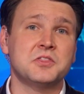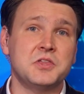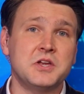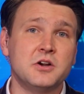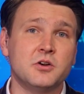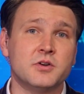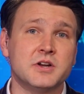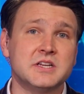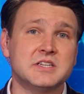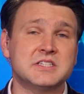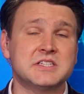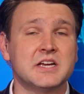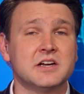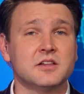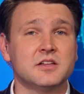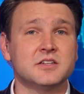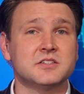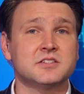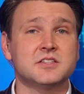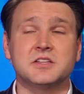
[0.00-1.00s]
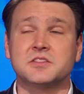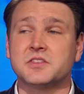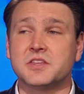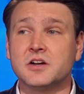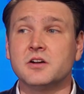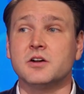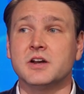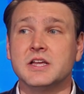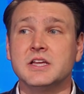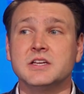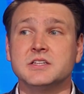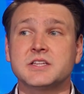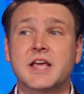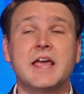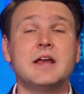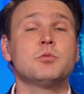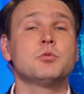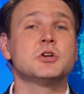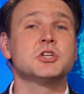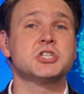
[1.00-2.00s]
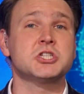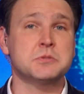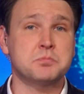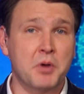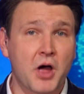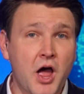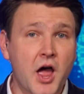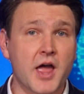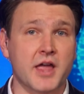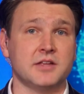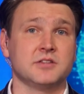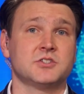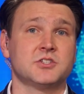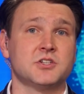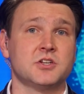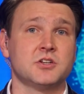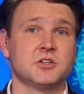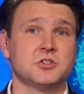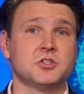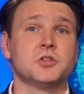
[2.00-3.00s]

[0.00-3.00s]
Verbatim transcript: theories tell us that there is a response